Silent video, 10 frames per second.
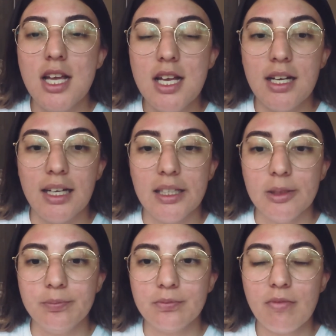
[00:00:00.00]

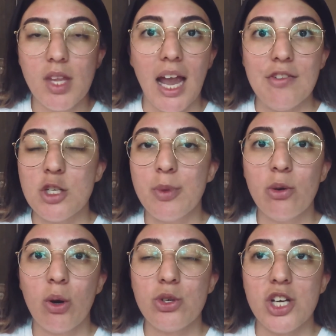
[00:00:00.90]
Um, I've just been
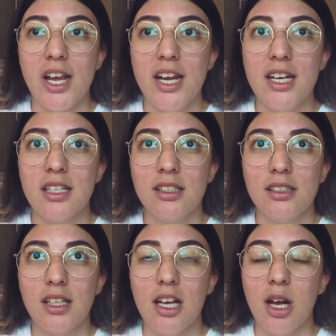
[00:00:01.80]
crocheting
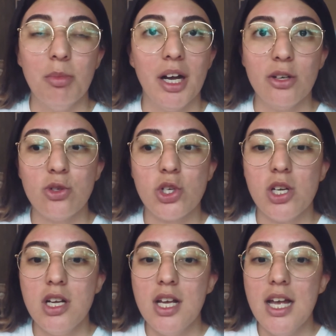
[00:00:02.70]
a bunch.
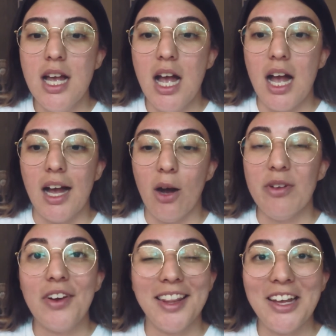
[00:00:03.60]
Uh, we
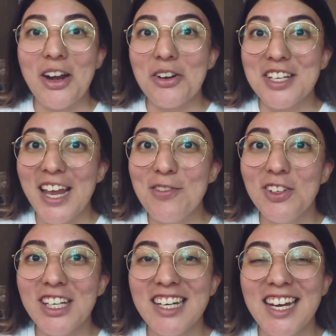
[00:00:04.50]
finally got our
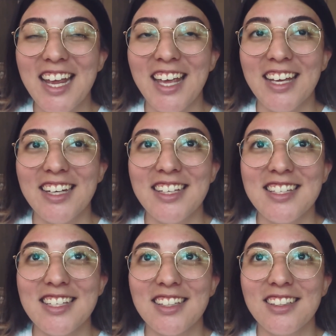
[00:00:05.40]
table in. It
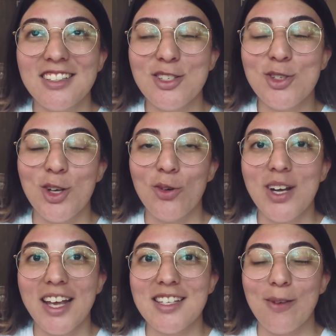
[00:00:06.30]
is so
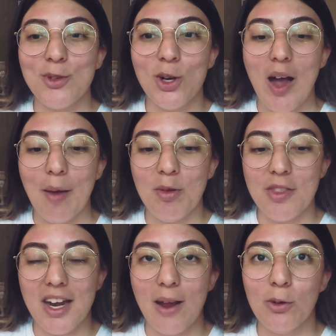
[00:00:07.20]
nice. I'm so happy with
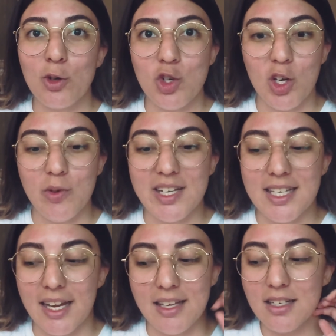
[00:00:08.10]
it. I will show you in a
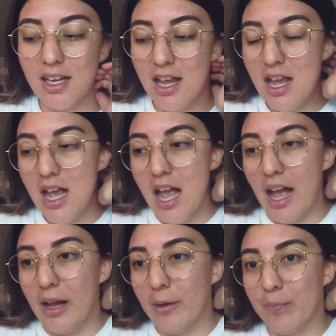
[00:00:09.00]
second.
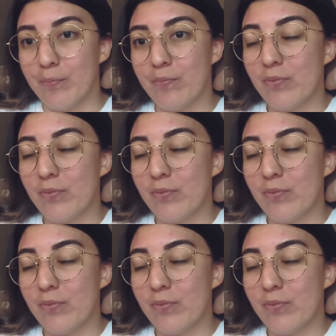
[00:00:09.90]
Um,